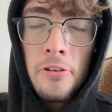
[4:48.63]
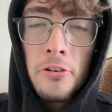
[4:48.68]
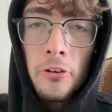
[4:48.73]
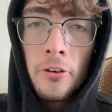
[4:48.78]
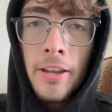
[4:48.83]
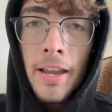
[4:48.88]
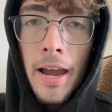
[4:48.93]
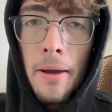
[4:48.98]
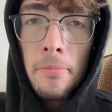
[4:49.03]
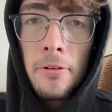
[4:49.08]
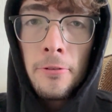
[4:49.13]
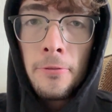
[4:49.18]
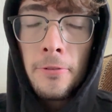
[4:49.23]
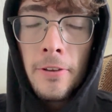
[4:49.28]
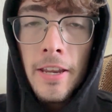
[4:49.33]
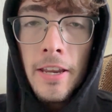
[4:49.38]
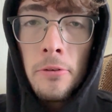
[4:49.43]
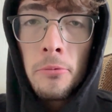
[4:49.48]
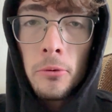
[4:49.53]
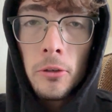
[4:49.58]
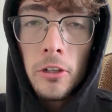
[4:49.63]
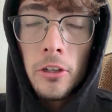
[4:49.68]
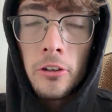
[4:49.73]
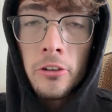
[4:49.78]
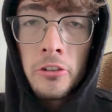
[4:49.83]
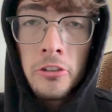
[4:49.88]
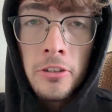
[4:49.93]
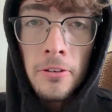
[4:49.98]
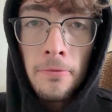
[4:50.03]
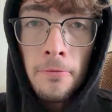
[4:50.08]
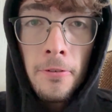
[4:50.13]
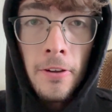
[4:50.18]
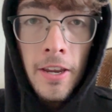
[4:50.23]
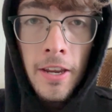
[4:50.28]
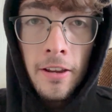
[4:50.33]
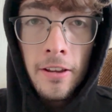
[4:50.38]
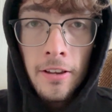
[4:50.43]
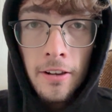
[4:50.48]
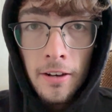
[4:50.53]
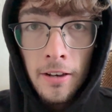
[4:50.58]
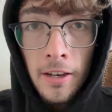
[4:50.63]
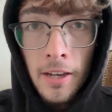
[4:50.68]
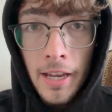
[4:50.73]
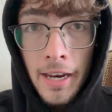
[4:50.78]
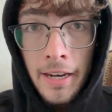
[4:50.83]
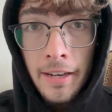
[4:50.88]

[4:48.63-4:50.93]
your camera feed will look something like